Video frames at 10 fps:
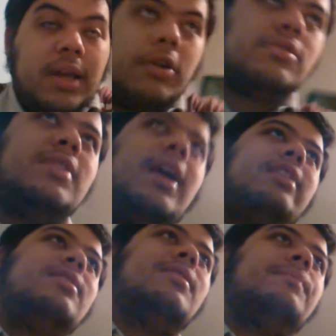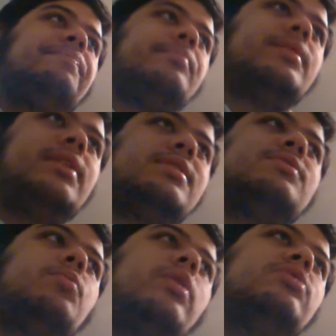players and
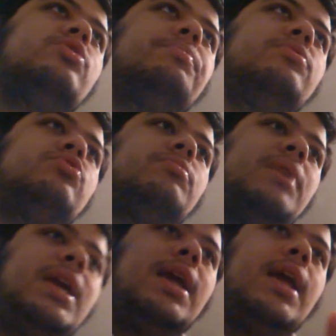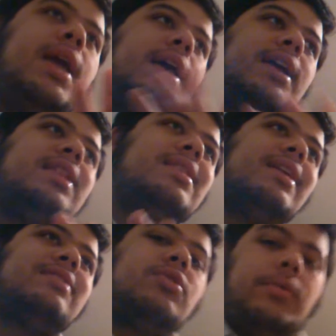there's one supposed to be in
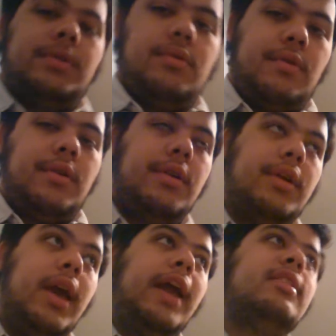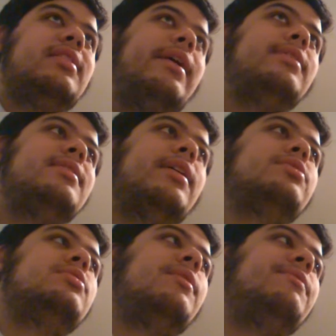that corridor and then
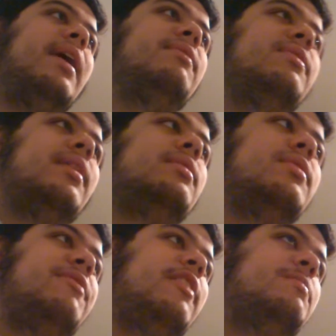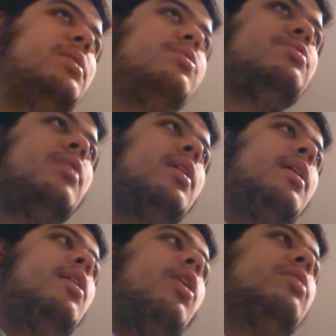there's the five the five meters
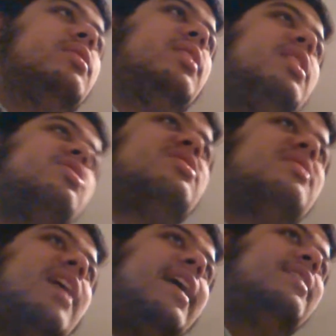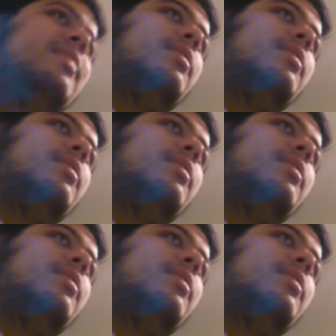on each side